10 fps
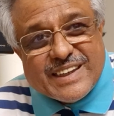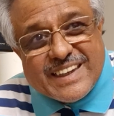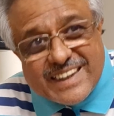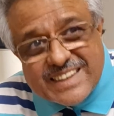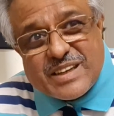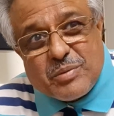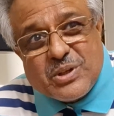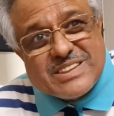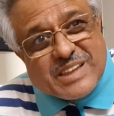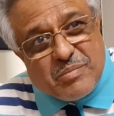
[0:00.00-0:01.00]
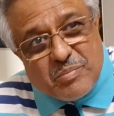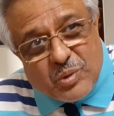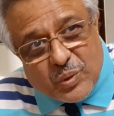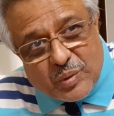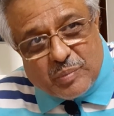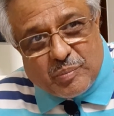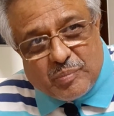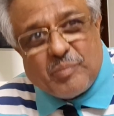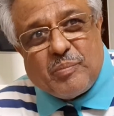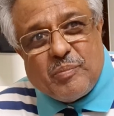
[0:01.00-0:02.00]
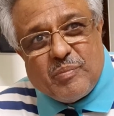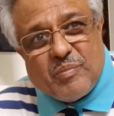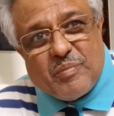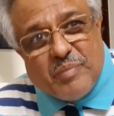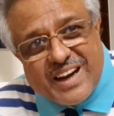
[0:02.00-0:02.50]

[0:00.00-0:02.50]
It is about some more big